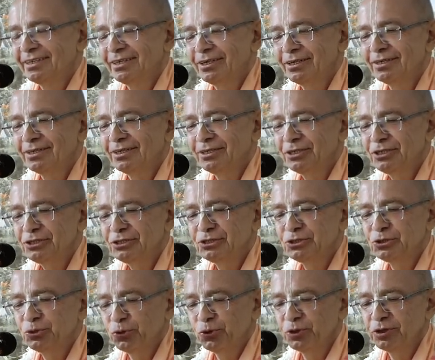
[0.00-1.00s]
uh,
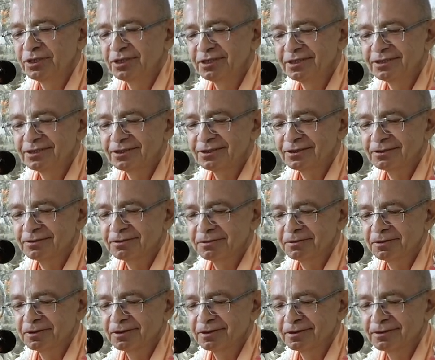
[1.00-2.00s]
historians,
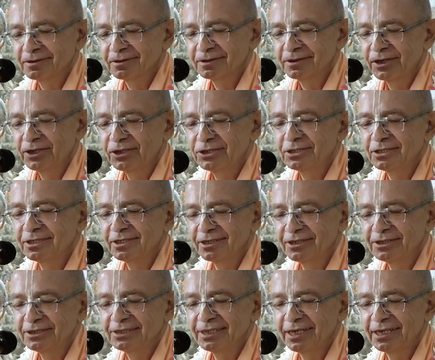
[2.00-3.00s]
uh, Krishna
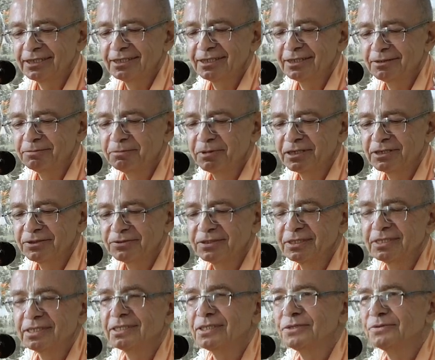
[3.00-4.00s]
recited
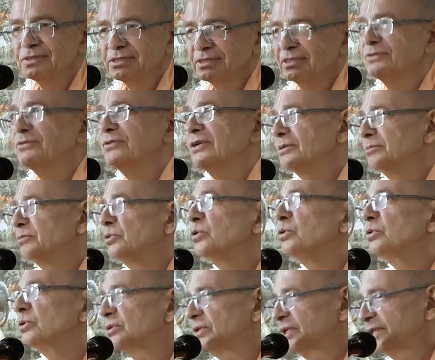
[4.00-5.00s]
Bhagavad Gita within one
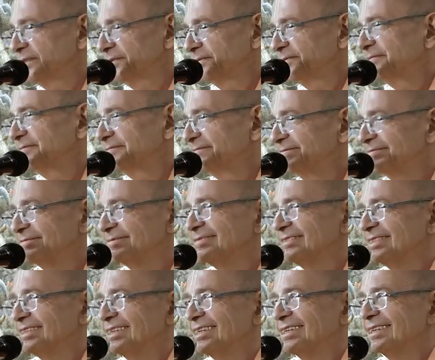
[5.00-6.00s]
muhurta.
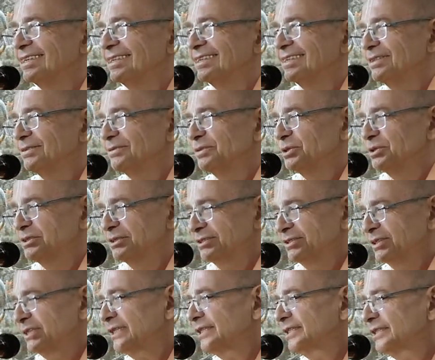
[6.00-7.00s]
It was
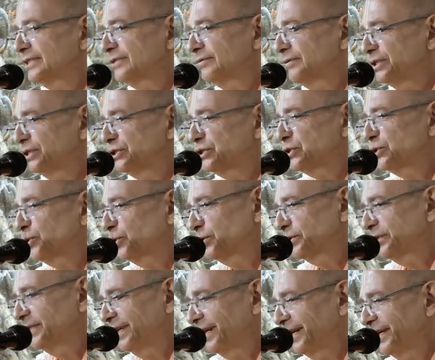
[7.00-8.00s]
relatively
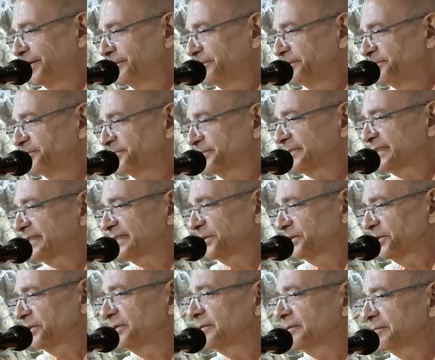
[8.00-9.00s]
short time,
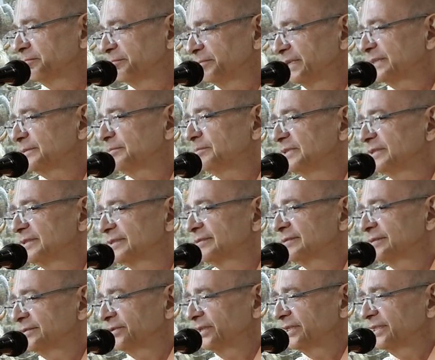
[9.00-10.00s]
so it must be
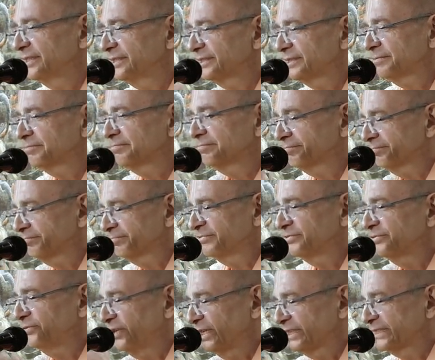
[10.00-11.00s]
quite a
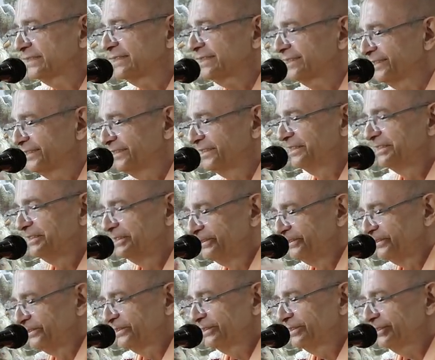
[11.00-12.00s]
fast
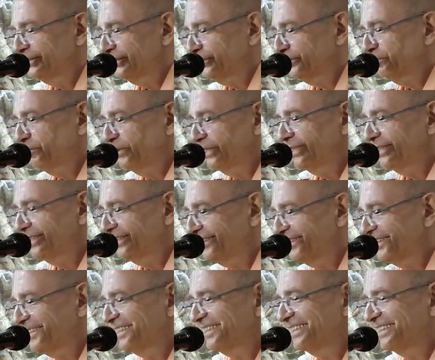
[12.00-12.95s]
speaking